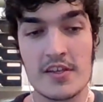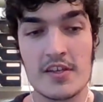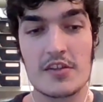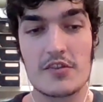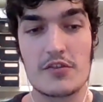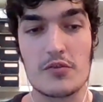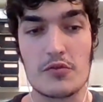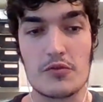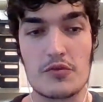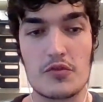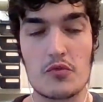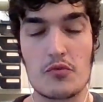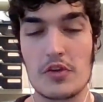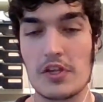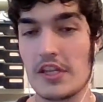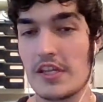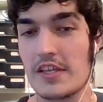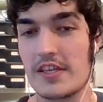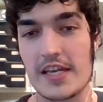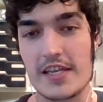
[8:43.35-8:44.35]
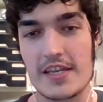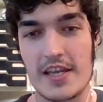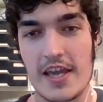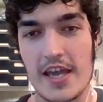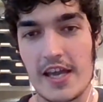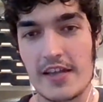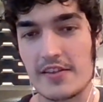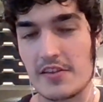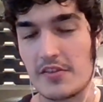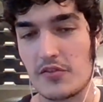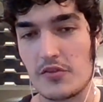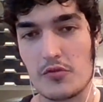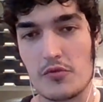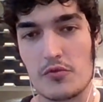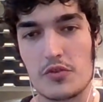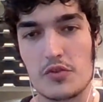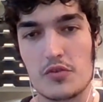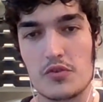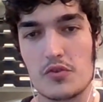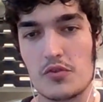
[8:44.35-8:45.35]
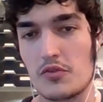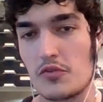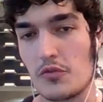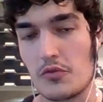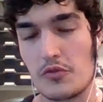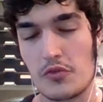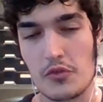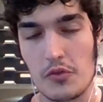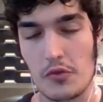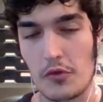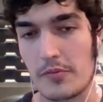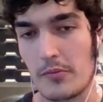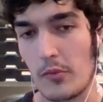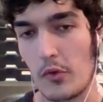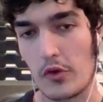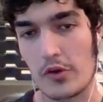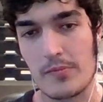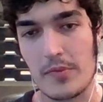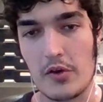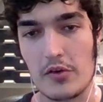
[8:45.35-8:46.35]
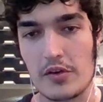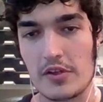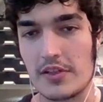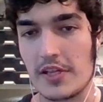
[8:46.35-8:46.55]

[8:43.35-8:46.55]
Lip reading: to really get ahead and to learn more about it.